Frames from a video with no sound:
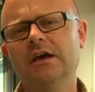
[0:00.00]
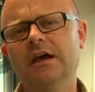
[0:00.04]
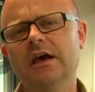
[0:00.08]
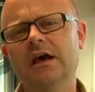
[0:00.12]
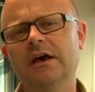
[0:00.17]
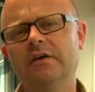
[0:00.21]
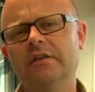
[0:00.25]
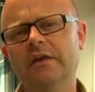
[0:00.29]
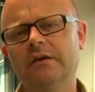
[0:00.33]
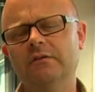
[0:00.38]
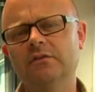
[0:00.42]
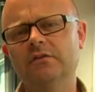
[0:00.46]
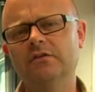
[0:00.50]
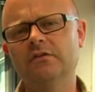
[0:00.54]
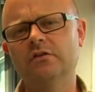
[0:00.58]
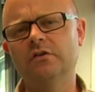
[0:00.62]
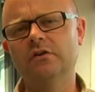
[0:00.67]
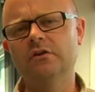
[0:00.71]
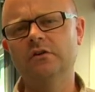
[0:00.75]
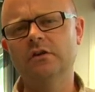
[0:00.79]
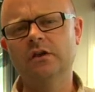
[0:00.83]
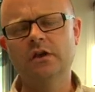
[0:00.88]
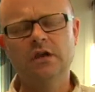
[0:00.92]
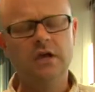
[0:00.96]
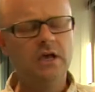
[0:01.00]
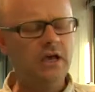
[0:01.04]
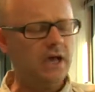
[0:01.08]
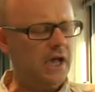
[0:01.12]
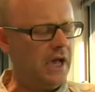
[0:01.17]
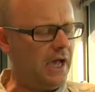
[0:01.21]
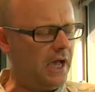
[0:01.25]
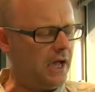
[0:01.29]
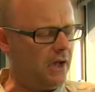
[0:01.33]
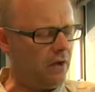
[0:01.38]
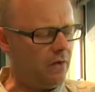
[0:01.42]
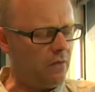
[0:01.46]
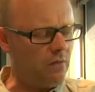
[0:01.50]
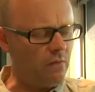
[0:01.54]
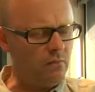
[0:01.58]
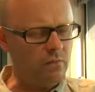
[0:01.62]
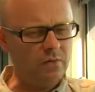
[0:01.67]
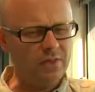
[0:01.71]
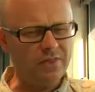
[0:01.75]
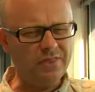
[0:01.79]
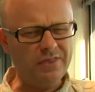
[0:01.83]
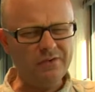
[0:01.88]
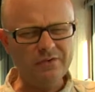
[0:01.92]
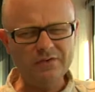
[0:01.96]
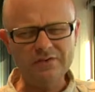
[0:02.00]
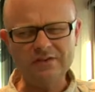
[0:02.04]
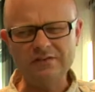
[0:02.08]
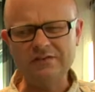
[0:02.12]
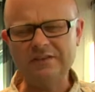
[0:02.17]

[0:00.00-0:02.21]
That was good. There was a